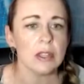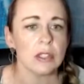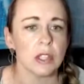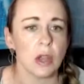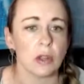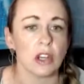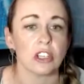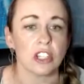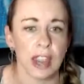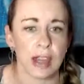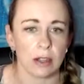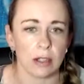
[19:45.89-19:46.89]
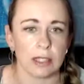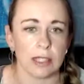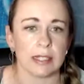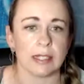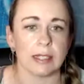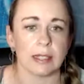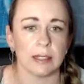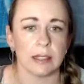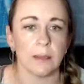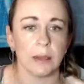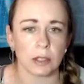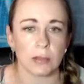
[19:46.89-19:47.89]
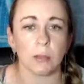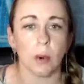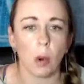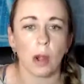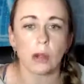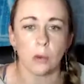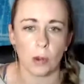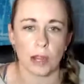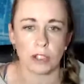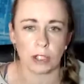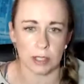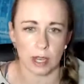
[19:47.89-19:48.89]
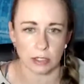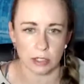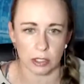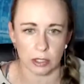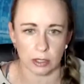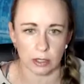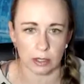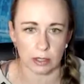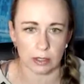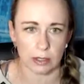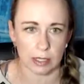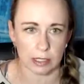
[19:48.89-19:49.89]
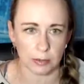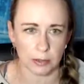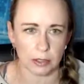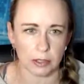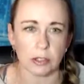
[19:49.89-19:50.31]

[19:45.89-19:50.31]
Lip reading: So your channels is the most important ways you'll talk to your customers.